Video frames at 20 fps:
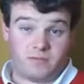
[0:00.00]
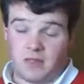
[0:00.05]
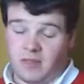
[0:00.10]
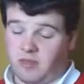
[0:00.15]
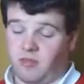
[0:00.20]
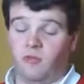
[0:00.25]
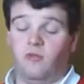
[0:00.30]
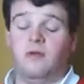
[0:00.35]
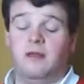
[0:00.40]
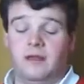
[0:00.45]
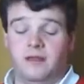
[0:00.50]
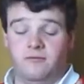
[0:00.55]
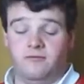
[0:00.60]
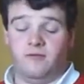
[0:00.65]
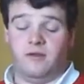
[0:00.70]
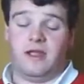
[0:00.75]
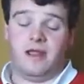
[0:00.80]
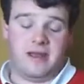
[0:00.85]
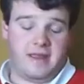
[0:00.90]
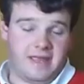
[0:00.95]
That's all he
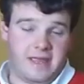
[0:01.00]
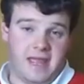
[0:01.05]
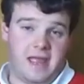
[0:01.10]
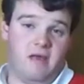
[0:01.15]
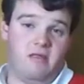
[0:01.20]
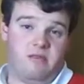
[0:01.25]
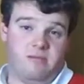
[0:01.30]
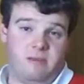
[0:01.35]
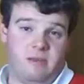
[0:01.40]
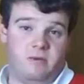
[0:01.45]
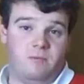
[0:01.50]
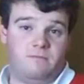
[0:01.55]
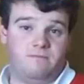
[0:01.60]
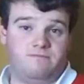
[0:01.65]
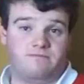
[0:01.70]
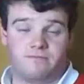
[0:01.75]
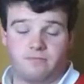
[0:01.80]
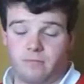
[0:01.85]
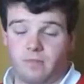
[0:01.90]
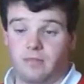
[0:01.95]
really cares about.
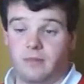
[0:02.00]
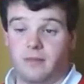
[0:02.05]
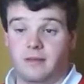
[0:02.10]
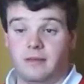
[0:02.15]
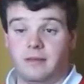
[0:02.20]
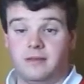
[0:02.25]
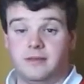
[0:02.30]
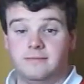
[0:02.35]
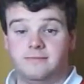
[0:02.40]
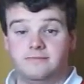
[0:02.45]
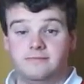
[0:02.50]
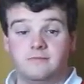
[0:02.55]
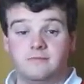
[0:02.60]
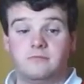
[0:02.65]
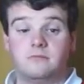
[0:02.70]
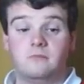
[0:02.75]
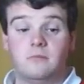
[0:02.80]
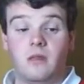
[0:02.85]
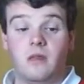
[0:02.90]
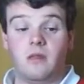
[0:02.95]

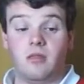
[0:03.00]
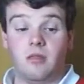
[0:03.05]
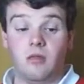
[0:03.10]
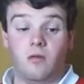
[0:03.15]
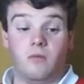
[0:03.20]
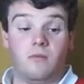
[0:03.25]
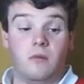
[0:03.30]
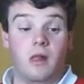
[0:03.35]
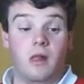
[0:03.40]
So,